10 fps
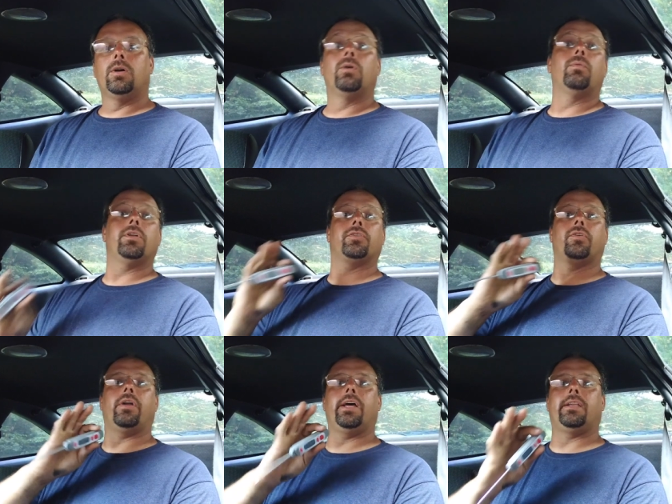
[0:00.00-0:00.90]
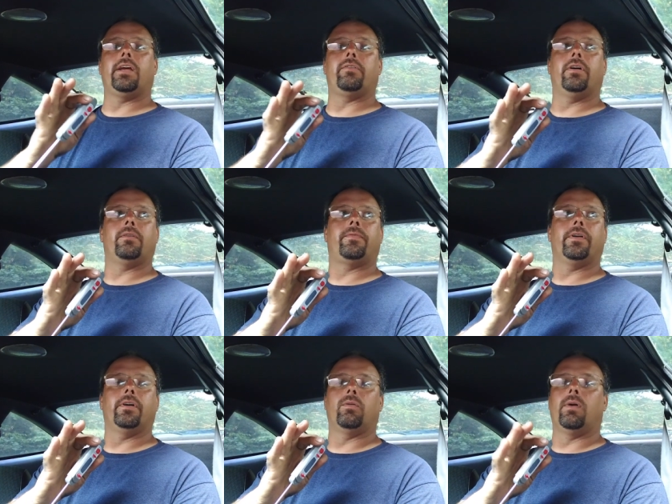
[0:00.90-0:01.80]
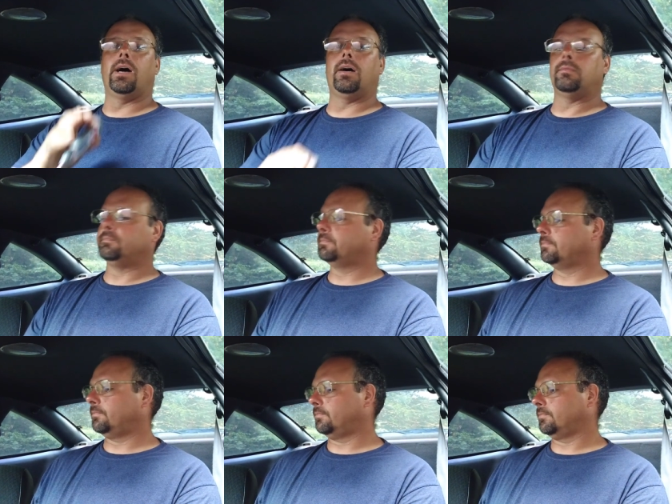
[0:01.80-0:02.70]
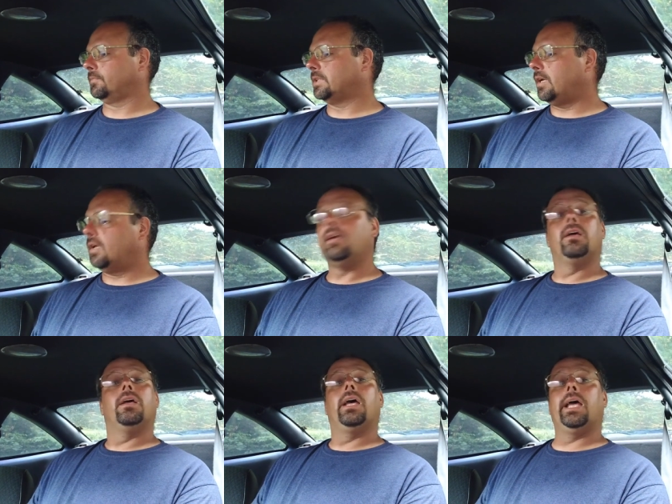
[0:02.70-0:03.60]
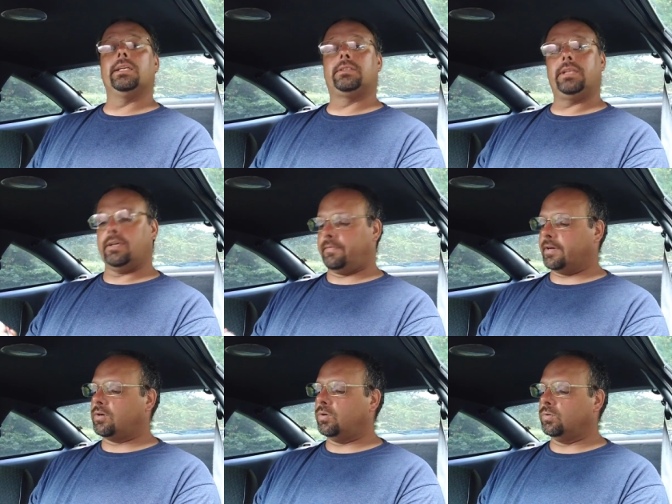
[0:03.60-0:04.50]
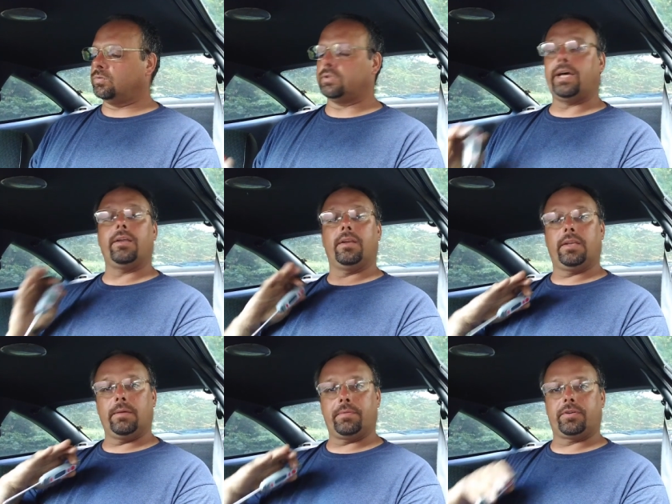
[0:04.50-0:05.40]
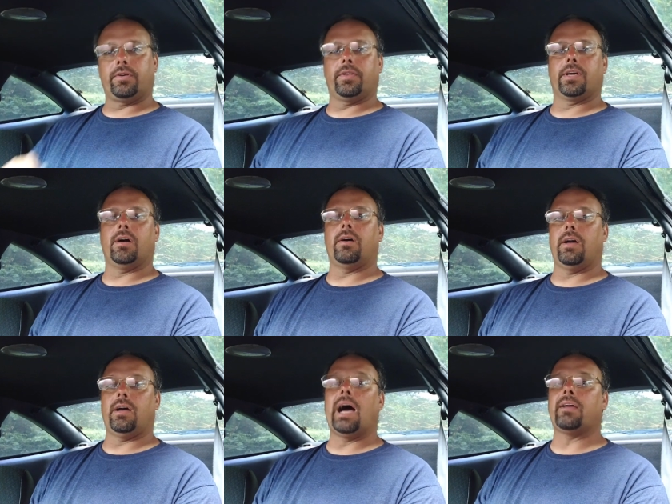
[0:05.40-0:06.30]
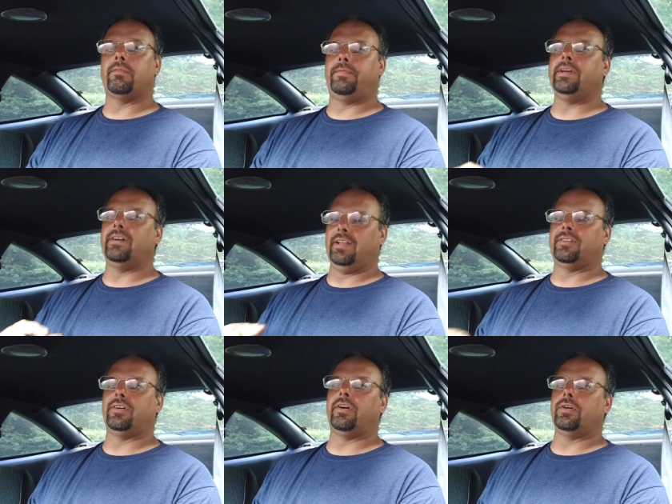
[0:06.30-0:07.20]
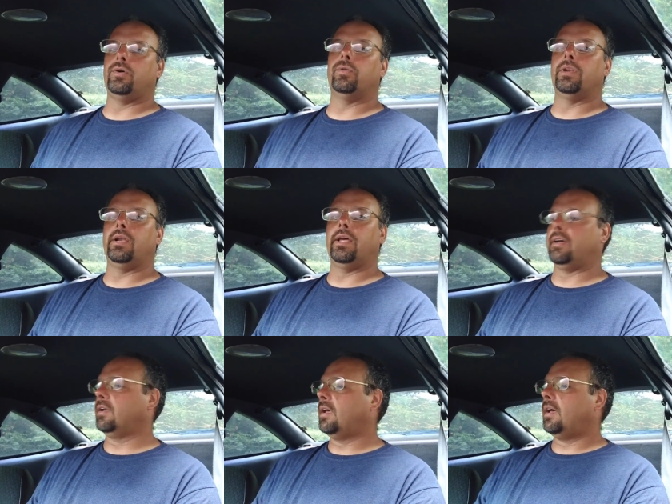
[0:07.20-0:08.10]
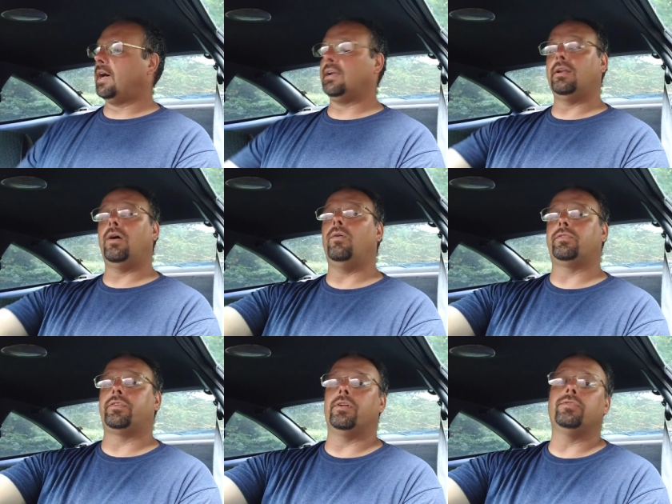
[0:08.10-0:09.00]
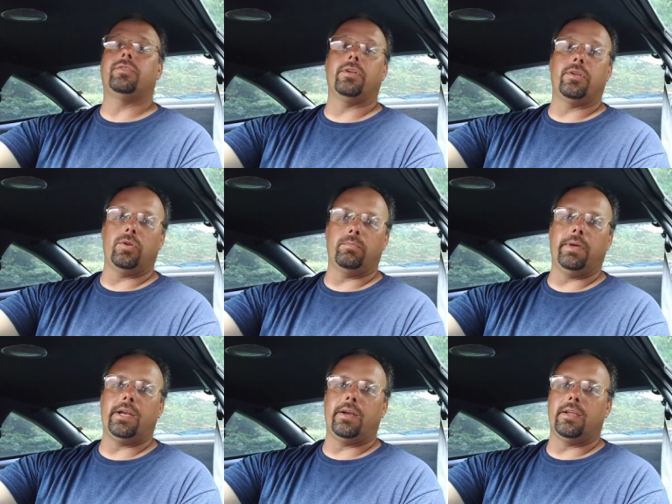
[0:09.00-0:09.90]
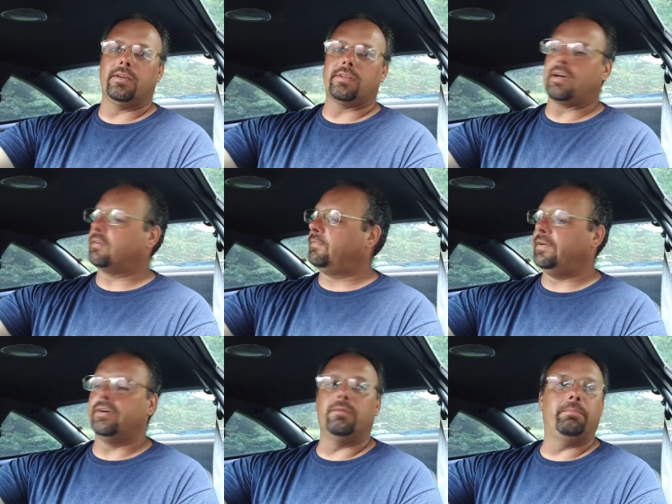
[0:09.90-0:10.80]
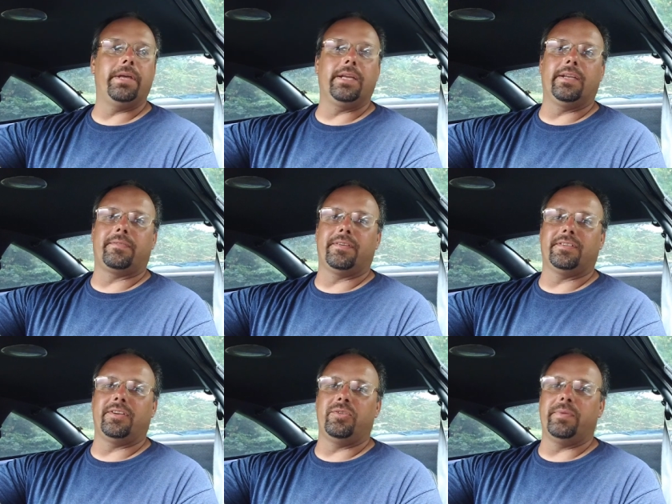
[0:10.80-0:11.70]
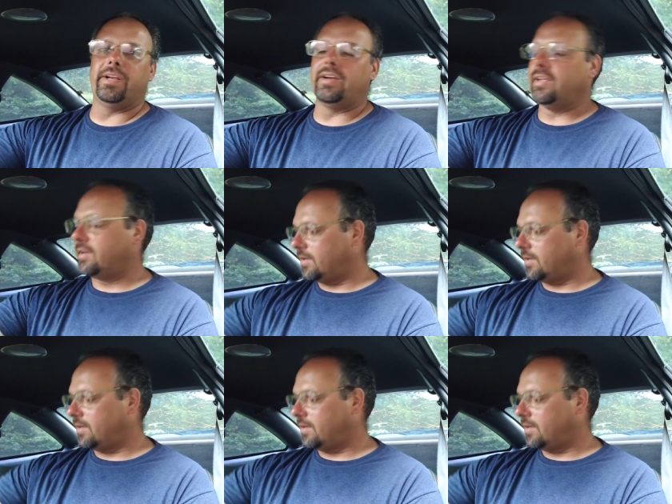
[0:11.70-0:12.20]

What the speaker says: We're just going to let that run for a little while and see if it cools down the temperature of the car. I can feel it, it's already cooling it down. I know it's reducing the humidity because I can feel a big difference in humidity.